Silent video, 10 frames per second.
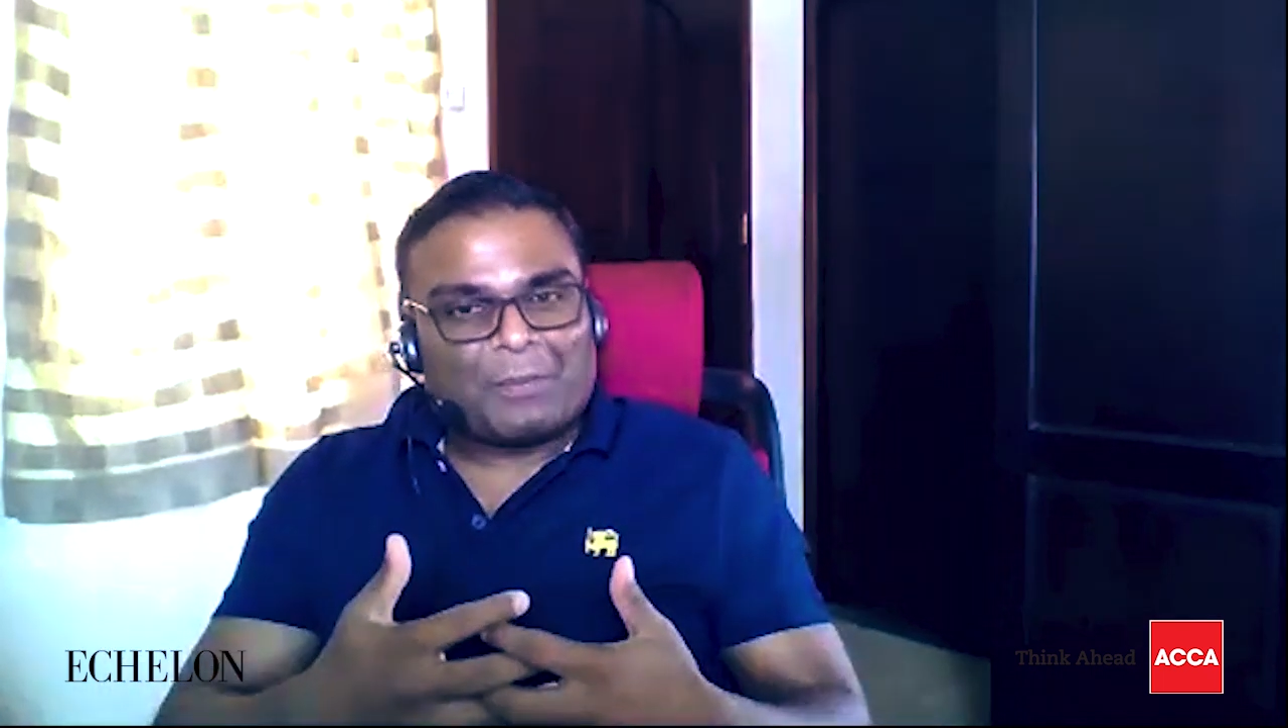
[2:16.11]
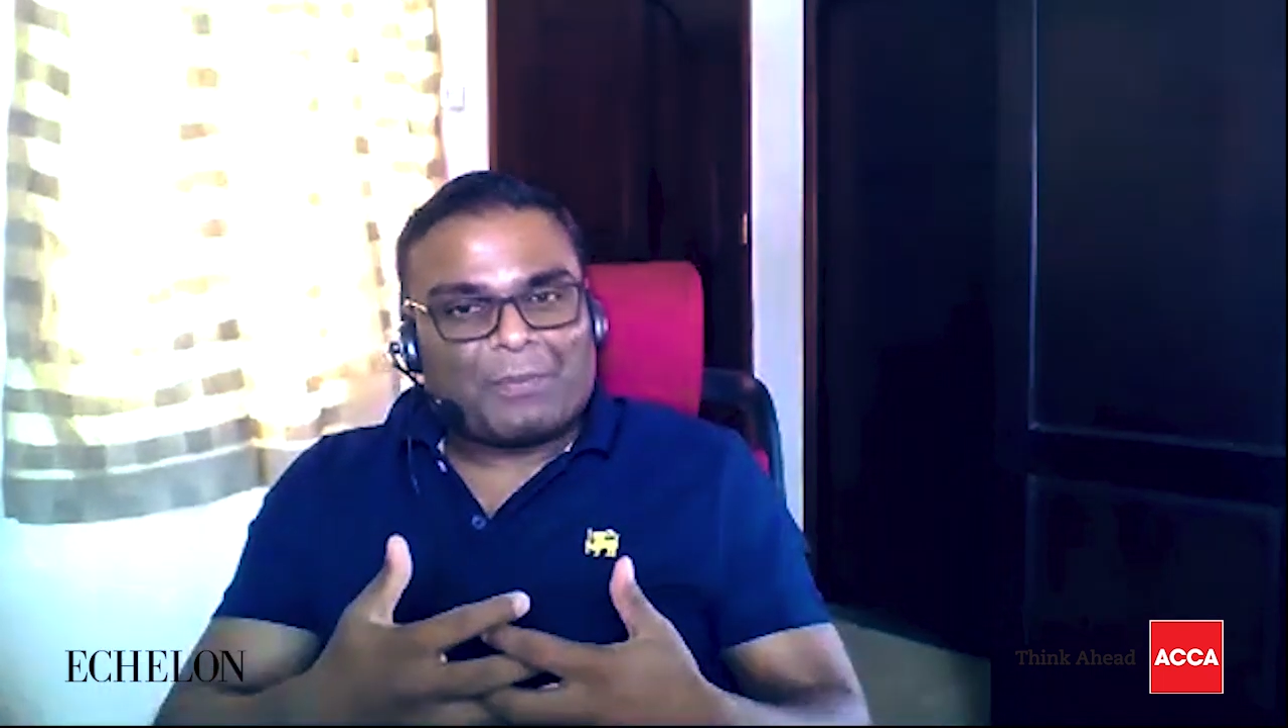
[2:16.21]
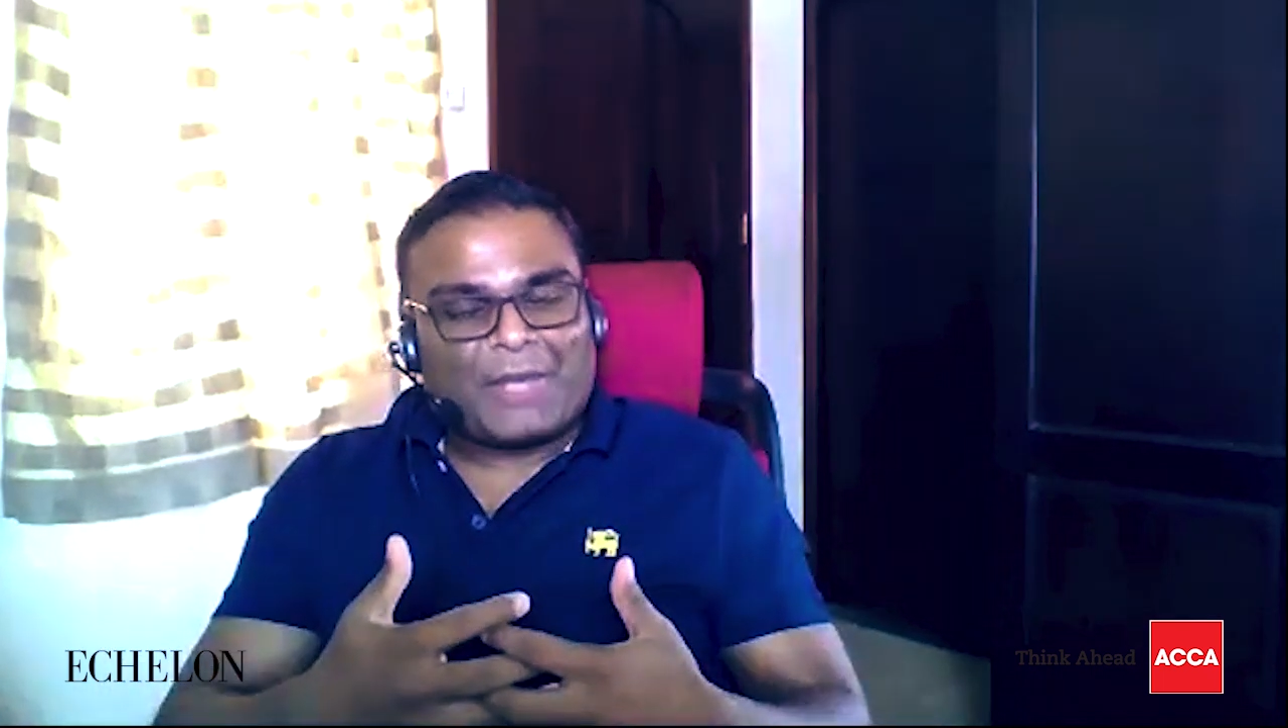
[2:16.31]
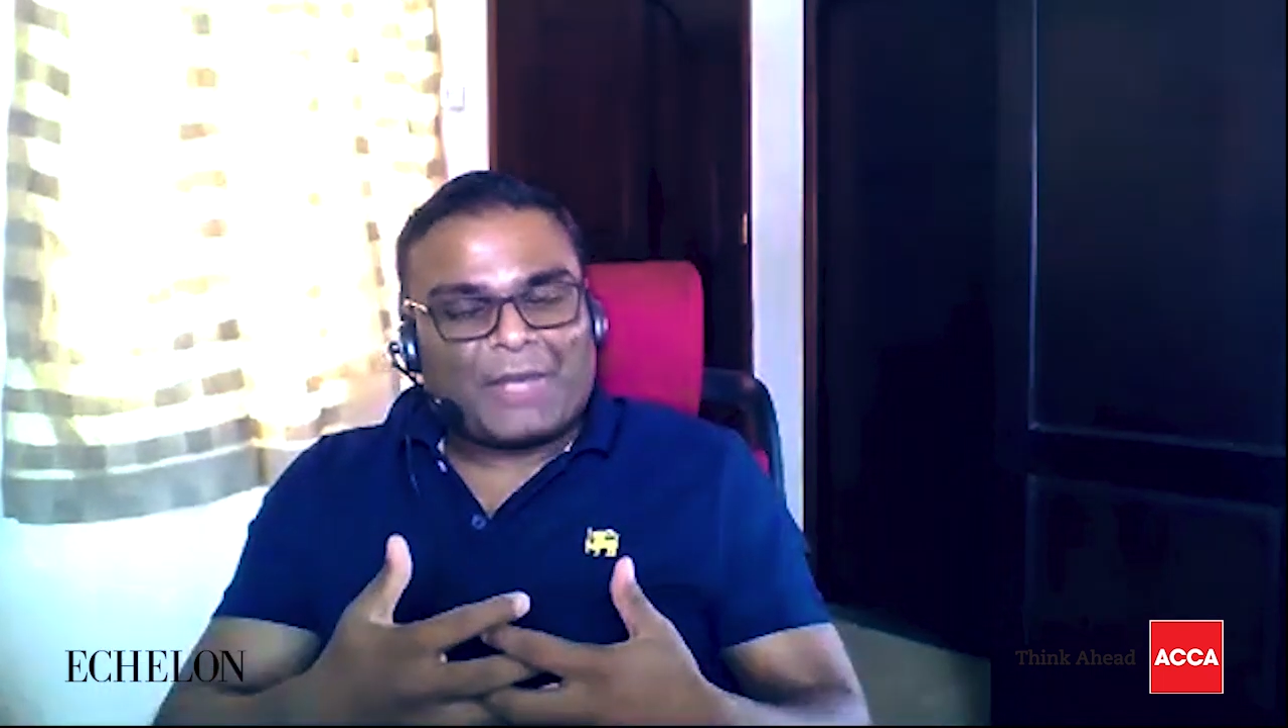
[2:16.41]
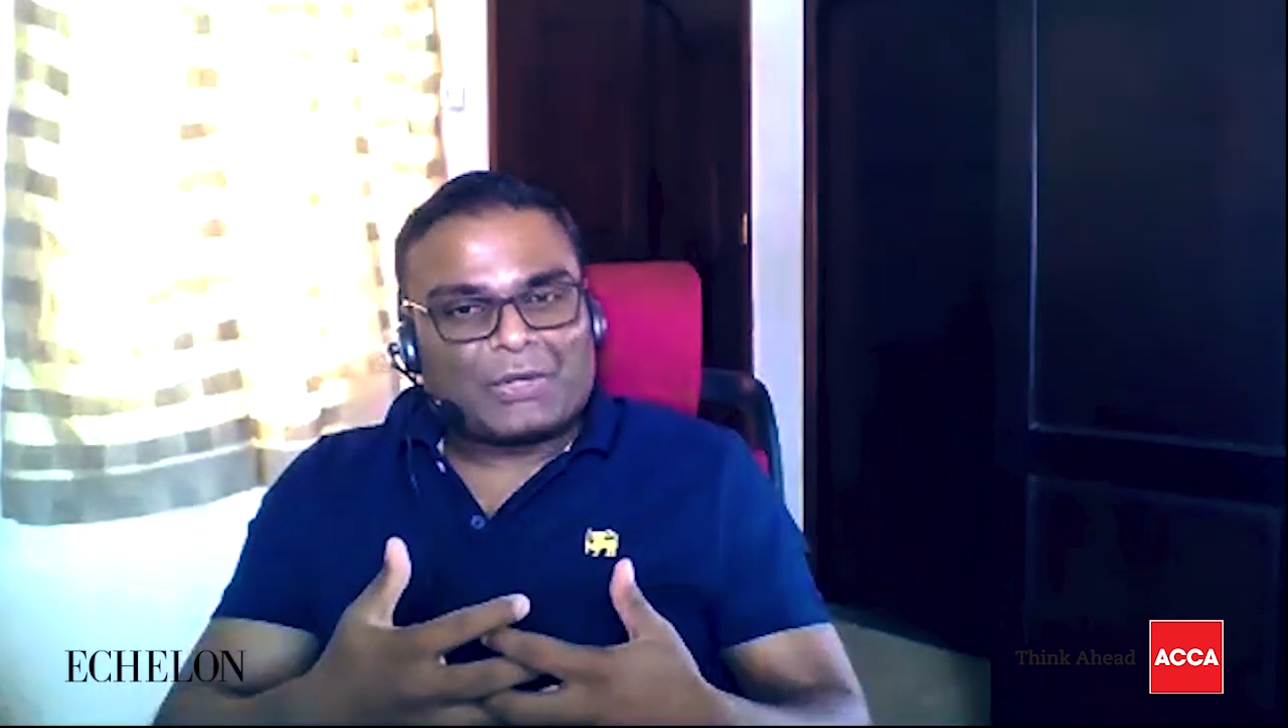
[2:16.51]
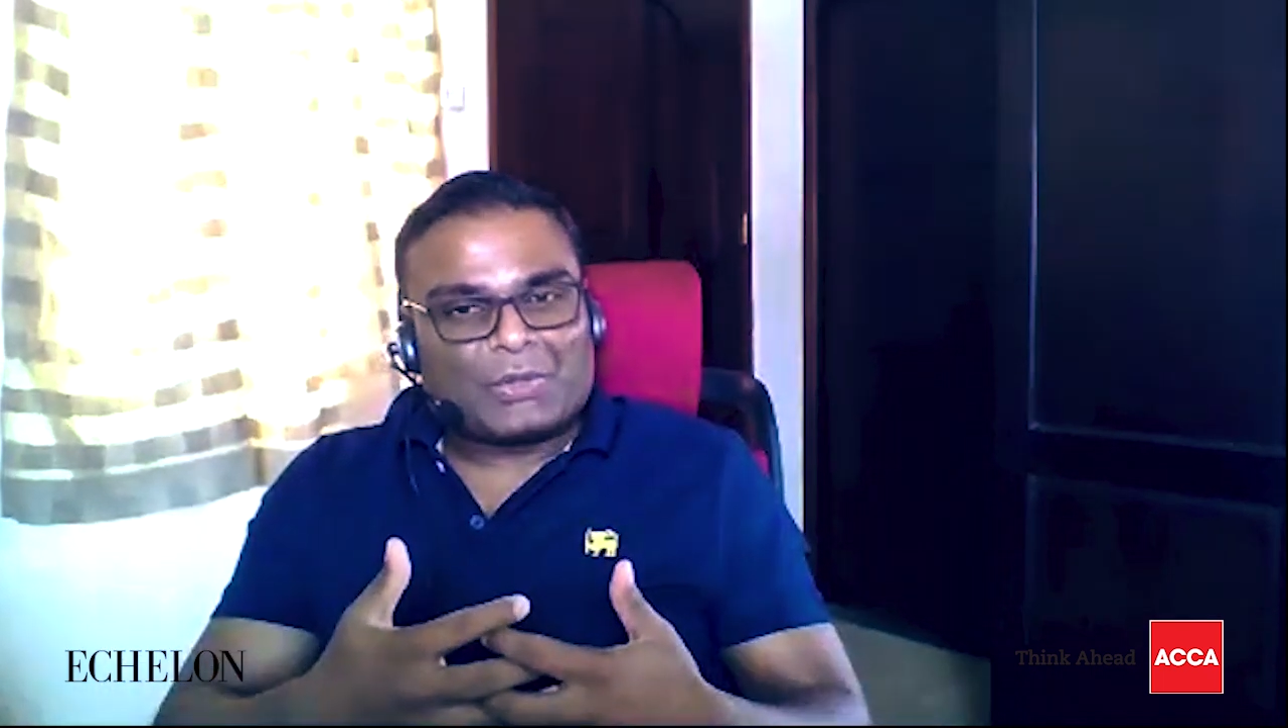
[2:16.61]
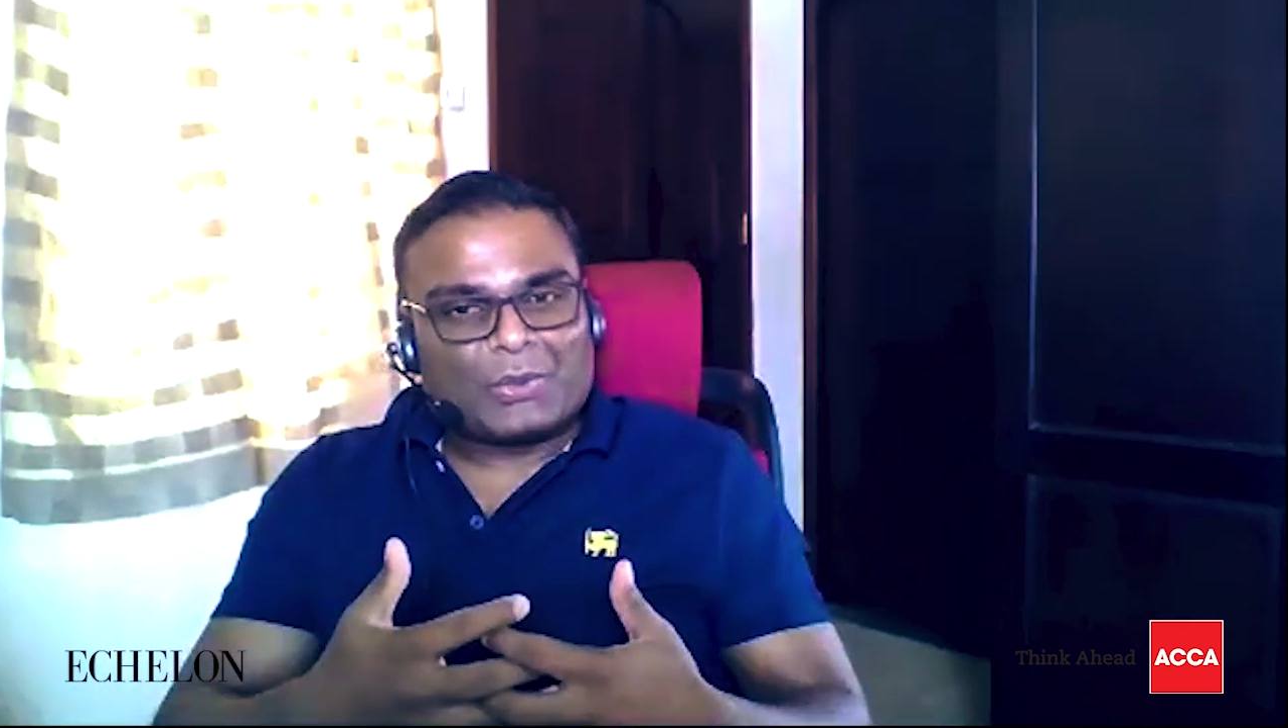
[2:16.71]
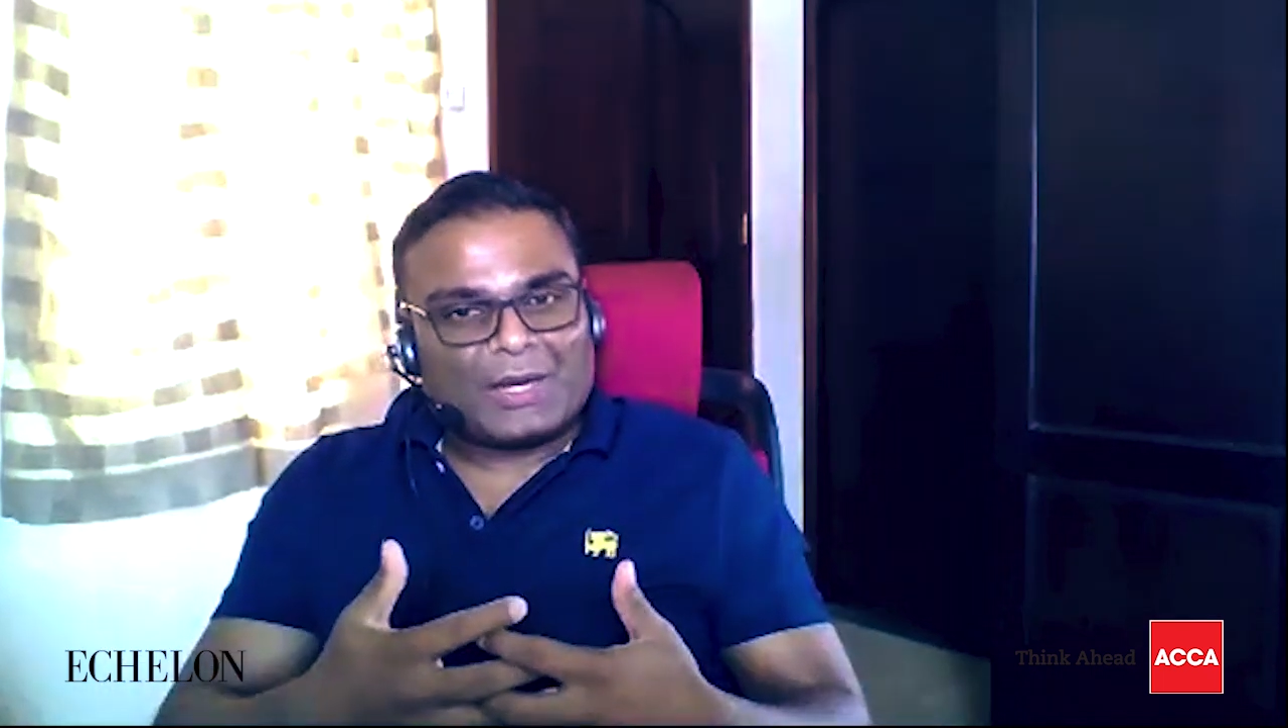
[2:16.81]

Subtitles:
compared